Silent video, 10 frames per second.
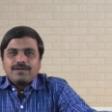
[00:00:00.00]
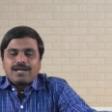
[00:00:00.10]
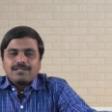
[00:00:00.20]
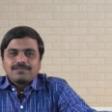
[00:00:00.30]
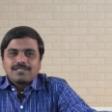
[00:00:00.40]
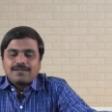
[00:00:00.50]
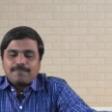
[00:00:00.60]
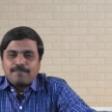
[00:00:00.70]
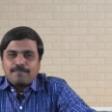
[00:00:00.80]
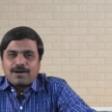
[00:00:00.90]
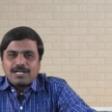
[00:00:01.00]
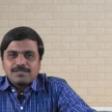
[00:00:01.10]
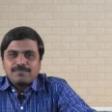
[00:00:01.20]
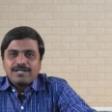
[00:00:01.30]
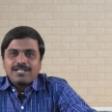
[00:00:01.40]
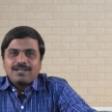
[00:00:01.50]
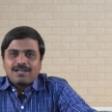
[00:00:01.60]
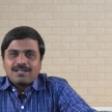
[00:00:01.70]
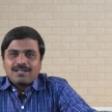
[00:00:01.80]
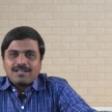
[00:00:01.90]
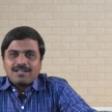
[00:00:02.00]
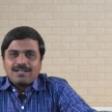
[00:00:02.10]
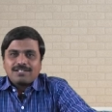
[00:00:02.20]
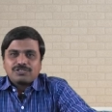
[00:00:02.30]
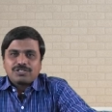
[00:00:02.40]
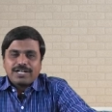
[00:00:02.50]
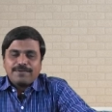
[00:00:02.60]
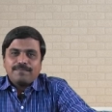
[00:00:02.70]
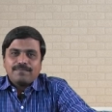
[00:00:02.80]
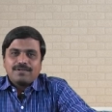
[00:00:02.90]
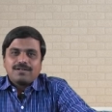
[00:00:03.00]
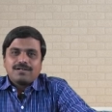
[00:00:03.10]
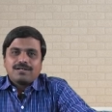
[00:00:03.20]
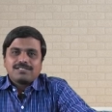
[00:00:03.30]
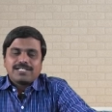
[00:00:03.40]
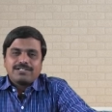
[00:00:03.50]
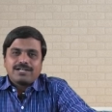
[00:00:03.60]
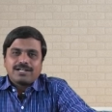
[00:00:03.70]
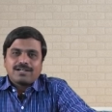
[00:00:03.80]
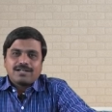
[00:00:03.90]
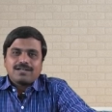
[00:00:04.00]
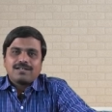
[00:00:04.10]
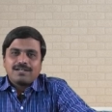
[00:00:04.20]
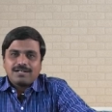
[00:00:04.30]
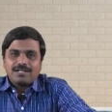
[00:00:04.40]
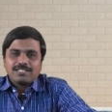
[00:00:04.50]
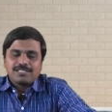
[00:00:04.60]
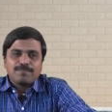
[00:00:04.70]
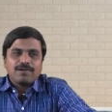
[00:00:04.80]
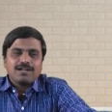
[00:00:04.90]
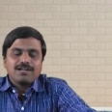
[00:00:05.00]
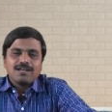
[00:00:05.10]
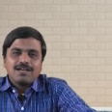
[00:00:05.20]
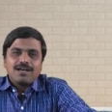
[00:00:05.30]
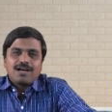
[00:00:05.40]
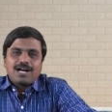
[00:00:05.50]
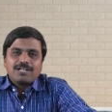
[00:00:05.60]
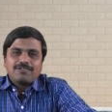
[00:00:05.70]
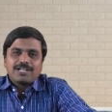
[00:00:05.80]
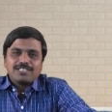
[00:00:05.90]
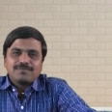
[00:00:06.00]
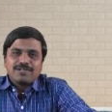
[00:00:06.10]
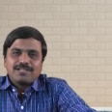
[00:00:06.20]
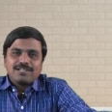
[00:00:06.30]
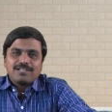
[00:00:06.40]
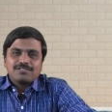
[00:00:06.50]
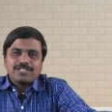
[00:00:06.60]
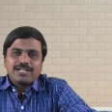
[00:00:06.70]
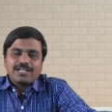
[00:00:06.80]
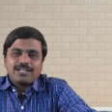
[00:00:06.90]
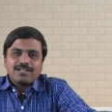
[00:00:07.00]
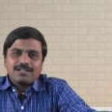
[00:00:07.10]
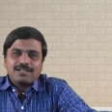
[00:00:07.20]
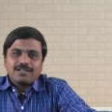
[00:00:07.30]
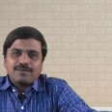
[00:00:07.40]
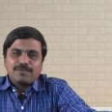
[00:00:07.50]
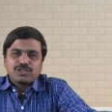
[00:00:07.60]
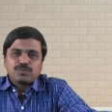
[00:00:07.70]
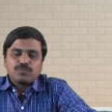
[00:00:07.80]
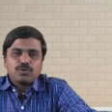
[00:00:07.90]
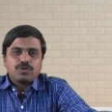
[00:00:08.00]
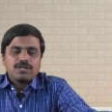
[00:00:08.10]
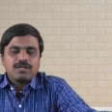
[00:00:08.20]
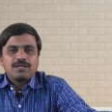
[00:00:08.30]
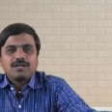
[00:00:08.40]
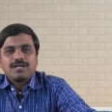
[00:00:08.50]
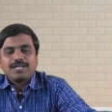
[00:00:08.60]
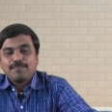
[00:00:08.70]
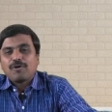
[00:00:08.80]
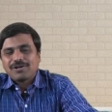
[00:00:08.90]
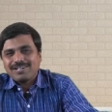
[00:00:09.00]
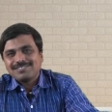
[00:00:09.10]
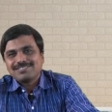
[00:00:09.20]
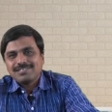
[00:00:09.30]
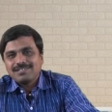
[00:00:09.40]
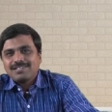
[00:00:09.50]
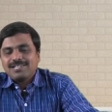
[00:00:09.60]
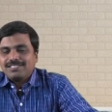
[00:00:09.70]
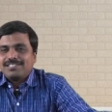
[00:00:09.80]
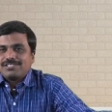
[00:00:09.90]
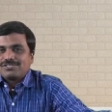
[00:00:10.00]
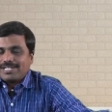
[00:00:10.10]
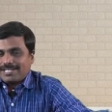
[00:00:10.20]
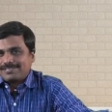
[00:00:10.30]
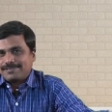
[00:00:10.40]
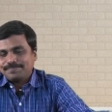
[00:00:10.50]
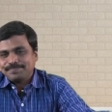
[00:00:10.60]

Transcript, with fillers: As a mass media stream centric discipline, advertisement is getting much more importance in these days.